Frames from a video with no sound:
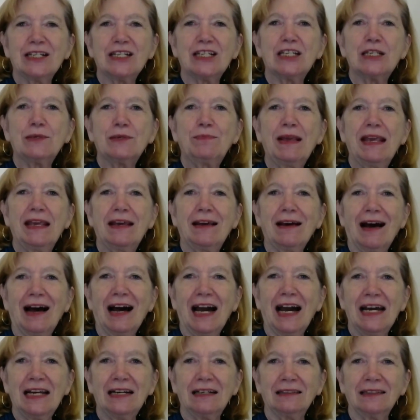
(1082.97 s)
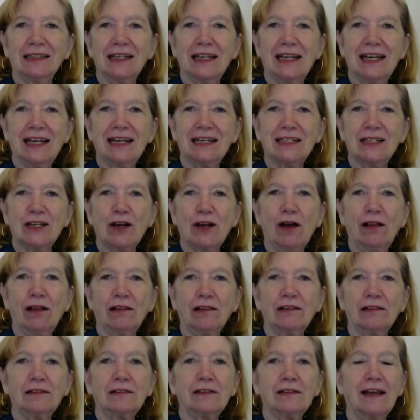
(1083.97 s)
speak idly.
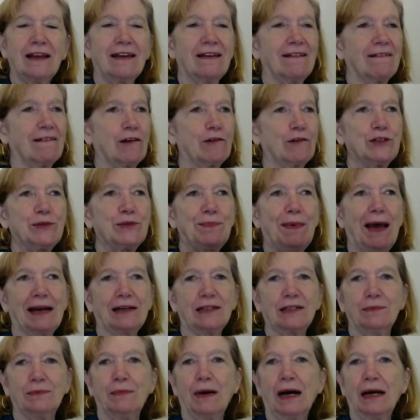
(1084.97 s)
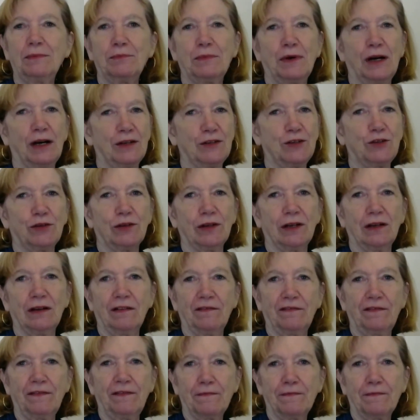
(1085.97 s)
It goes back to my mantra of